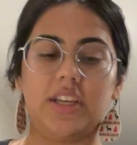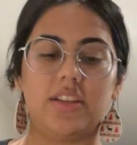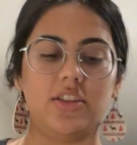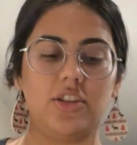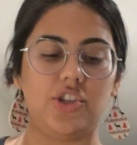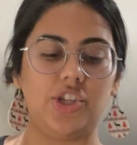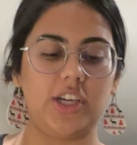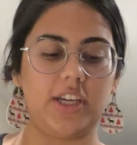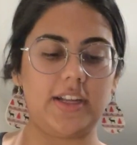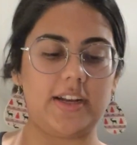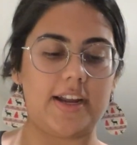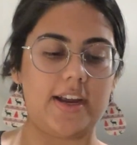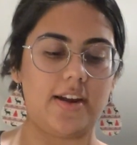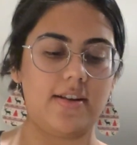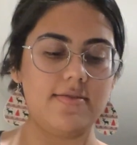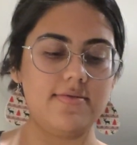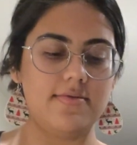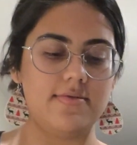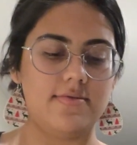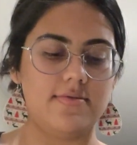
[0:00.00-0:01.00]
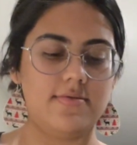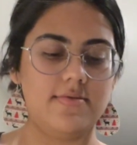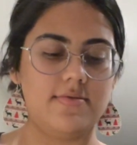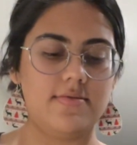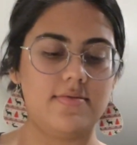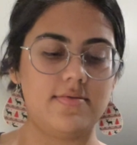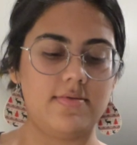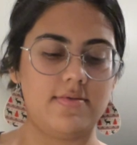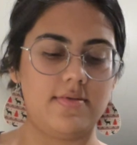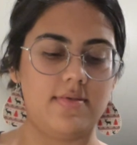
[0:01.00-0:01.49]
in the chicken now.
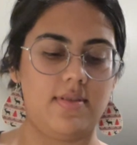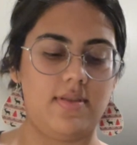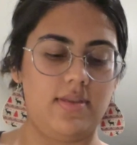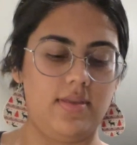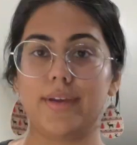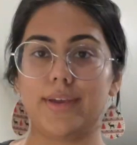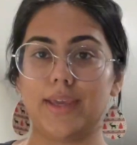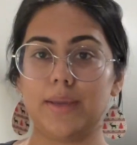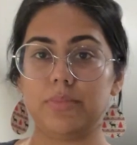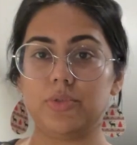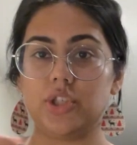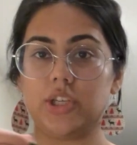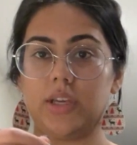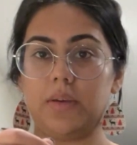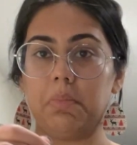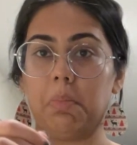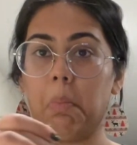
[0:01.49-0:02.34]
Kimchi.